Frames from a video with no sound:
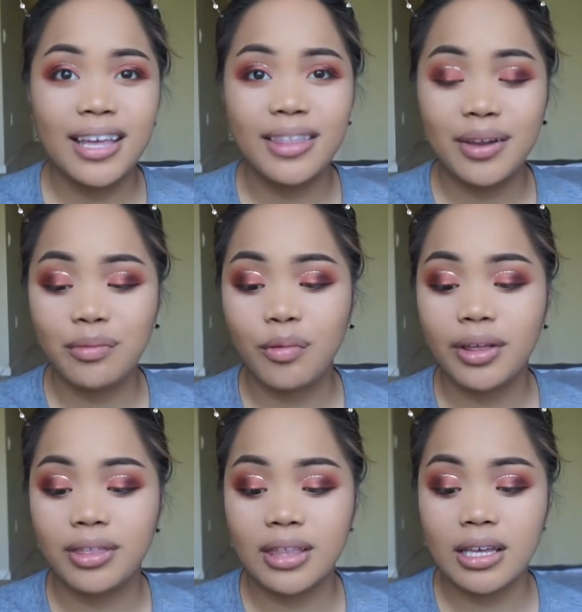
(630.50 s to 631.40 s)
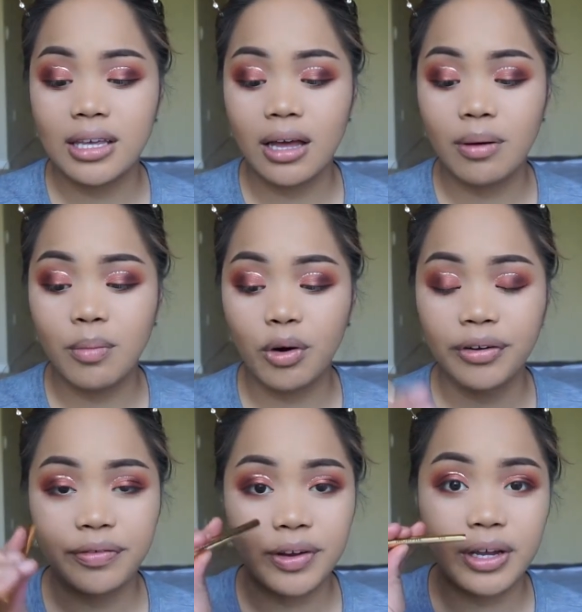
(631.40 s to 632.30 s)
and then with the
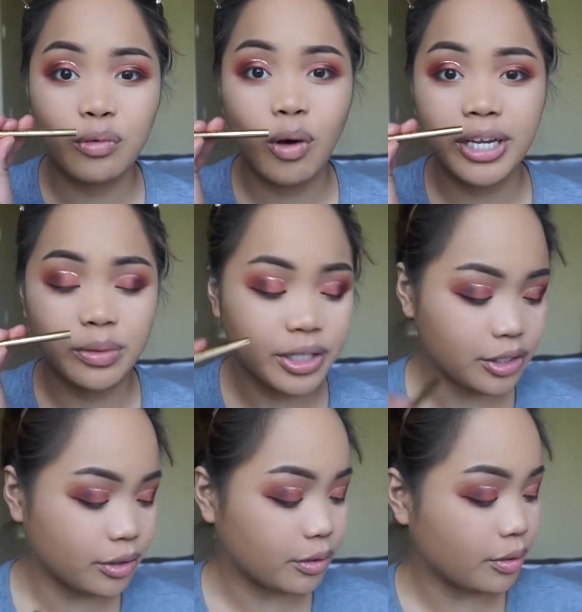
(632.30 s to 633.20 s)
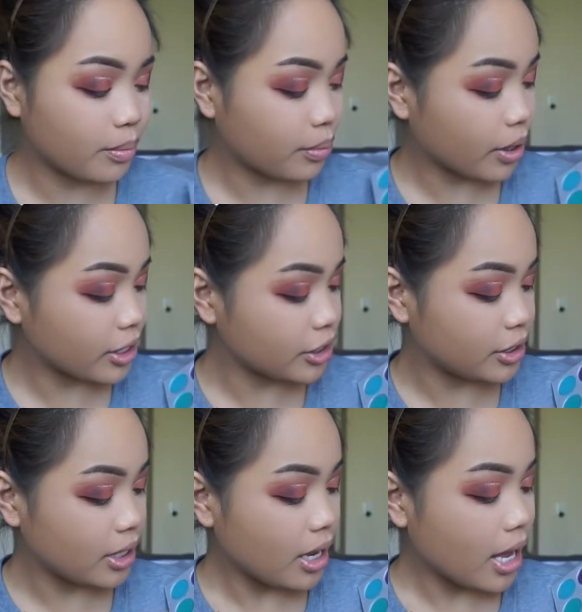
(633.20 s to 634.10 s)
Morphe Y22
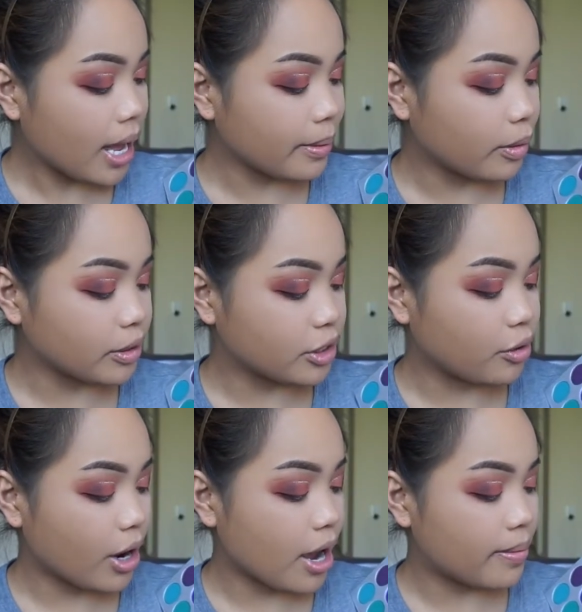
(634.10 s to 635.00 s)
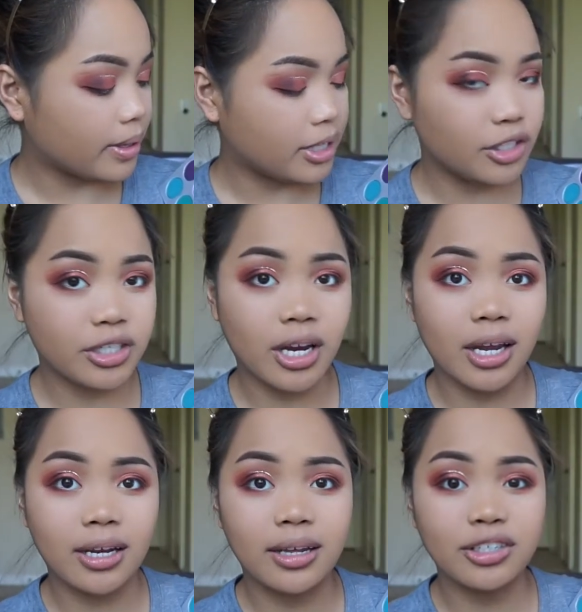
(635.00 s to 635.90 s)
brush, I'm going to grab the
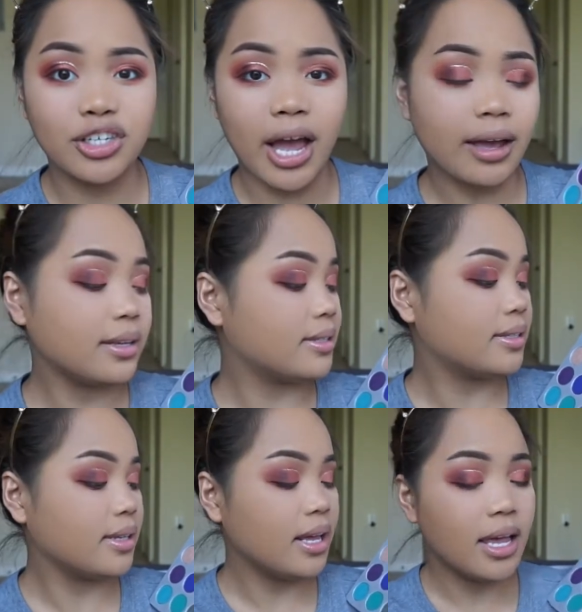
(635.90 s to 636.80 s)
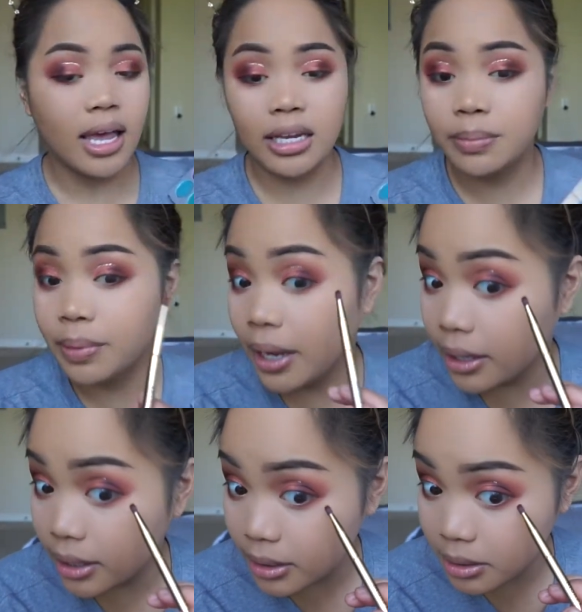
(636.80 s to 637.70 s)
shade Jax and
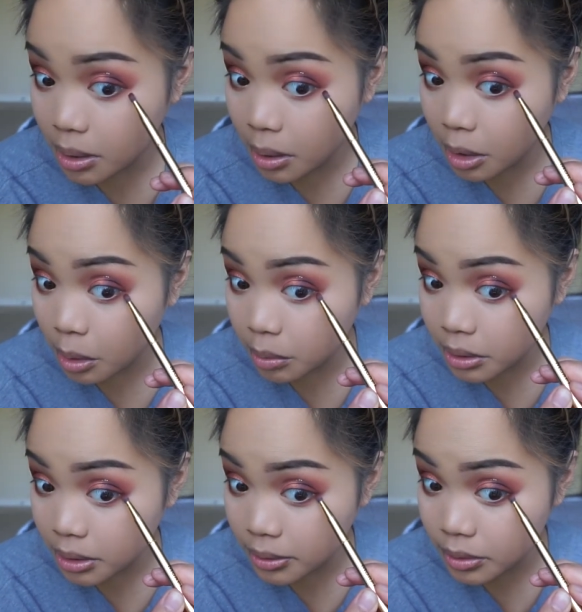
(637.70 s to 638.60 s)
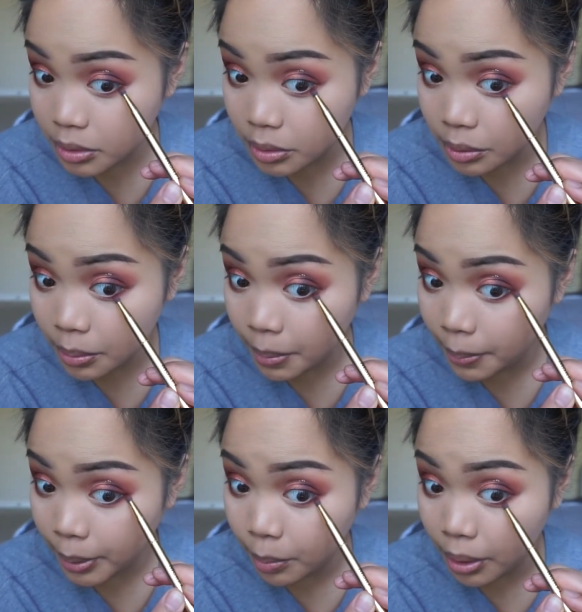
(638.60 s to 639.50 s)
apply this closest to
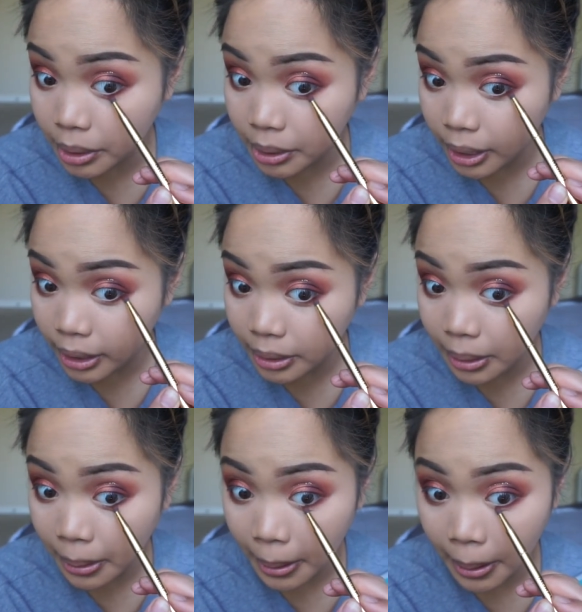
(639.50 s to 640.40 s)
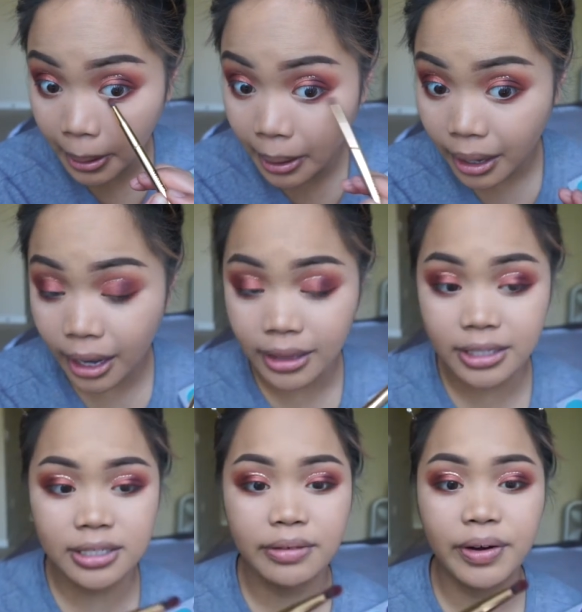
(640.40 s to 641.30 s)
my waterline. And
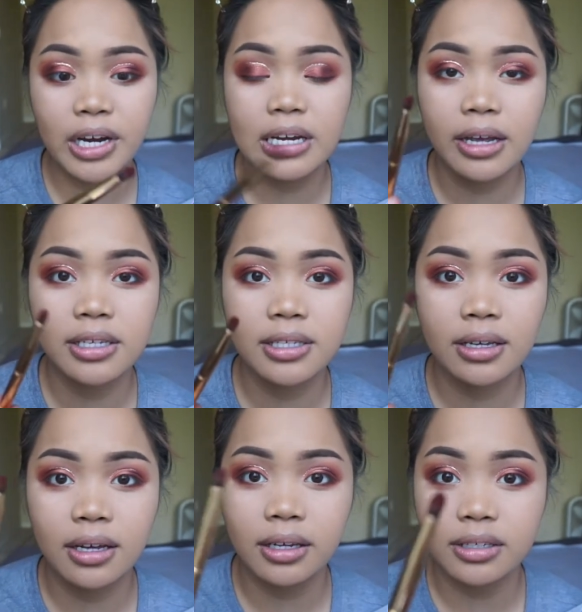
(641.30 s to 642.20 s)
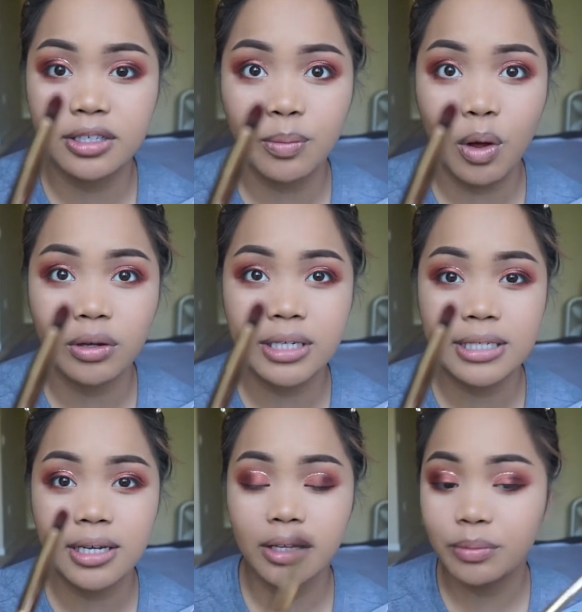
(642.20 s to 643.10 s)
this is a very nice small
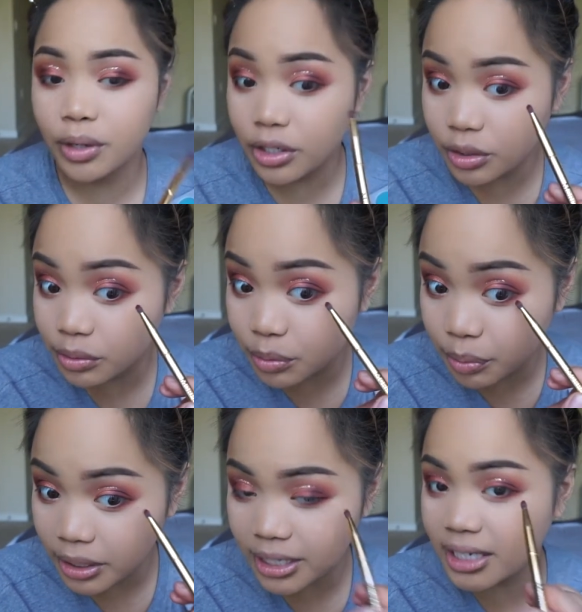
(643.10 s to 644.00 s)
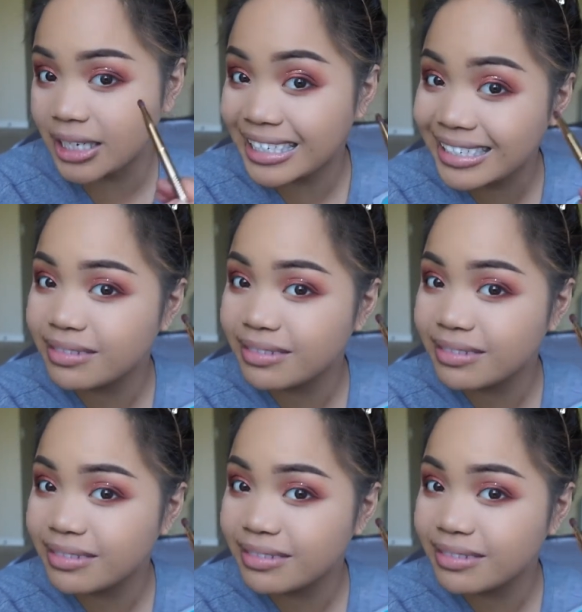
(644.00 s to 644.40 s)
detailing brush, so it's really gonna